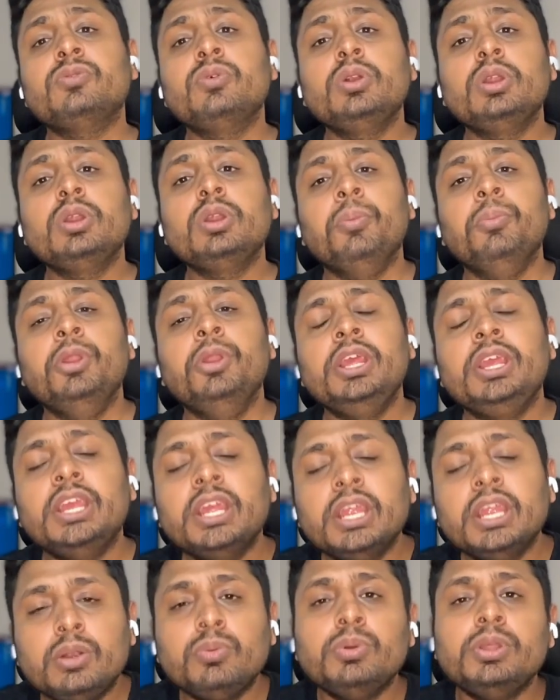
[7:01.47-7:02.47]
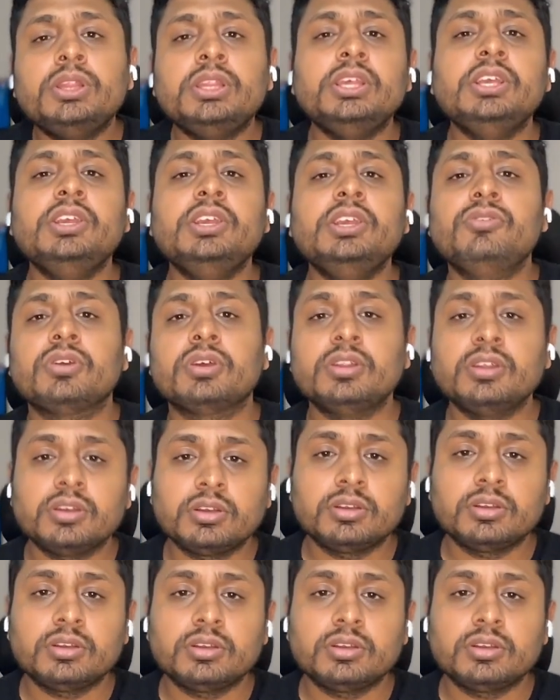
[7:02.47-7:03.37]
would communicate with each other,